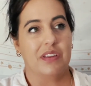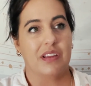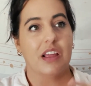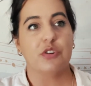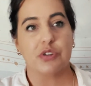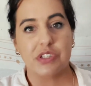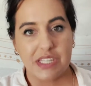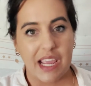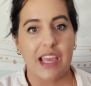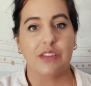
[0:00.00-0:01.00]

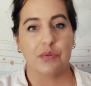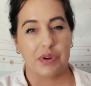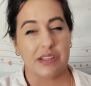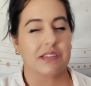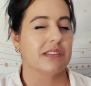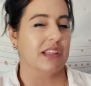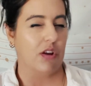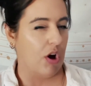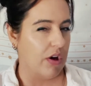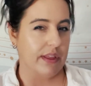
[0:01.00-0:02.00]
understand the risks and
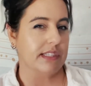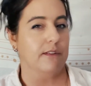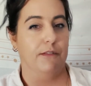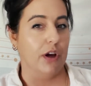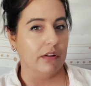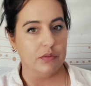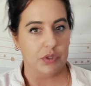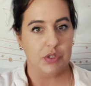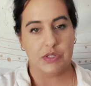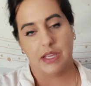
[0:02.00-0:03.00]
all that's involved when
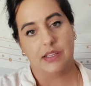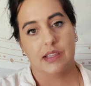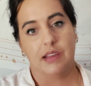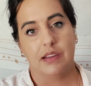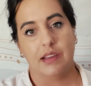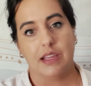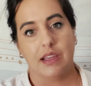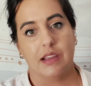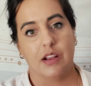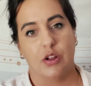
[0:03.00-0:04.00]
you take
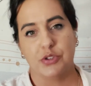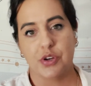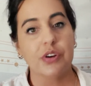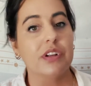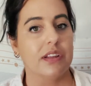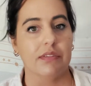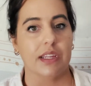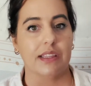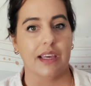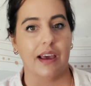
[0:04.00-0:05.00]
an alternative
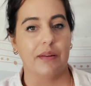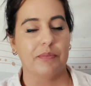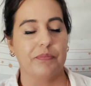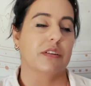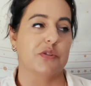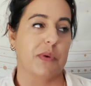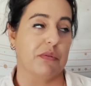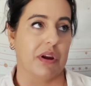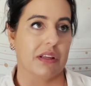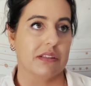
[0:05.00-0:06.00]
like that. There's my
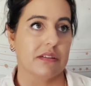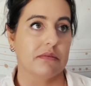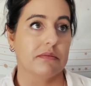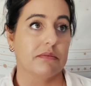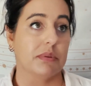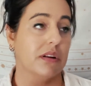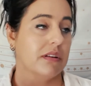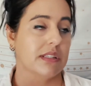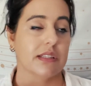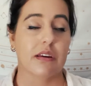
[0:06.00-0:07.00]
rant. But
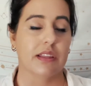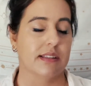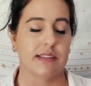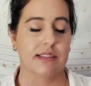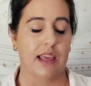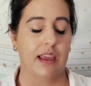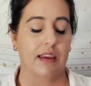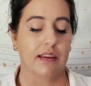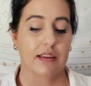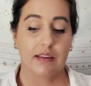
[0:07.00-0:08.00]
honestly, all that to
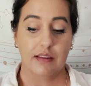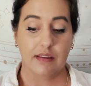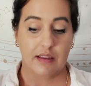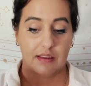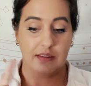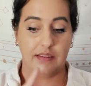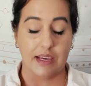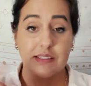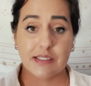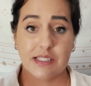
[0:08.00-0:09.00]
say,
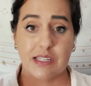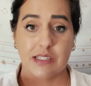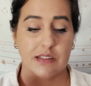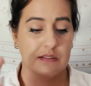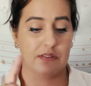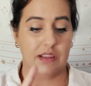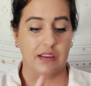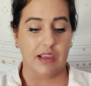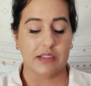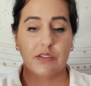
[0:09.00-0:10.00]
yes, it's addictive.
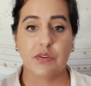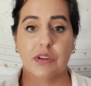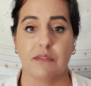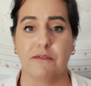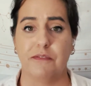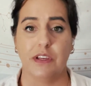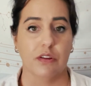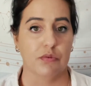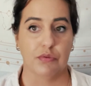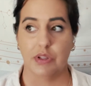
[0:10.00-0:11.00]
Yes, you can
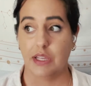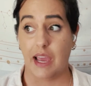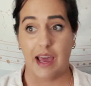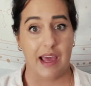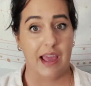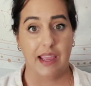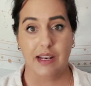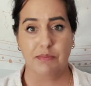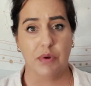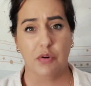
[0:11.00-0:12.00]
feel really high
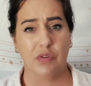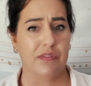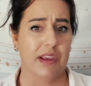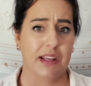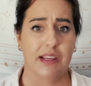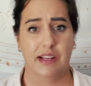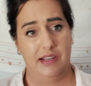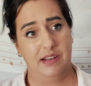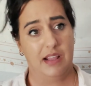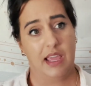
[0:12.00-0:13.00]
and motivated
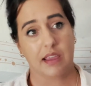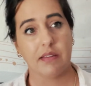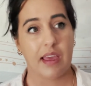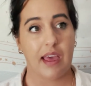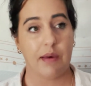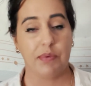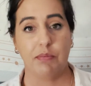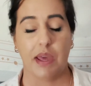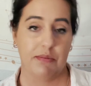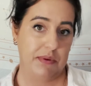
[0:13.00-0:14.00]
and like happy
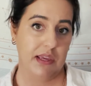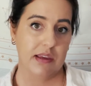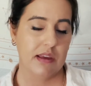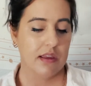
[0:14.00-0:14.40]
peppy.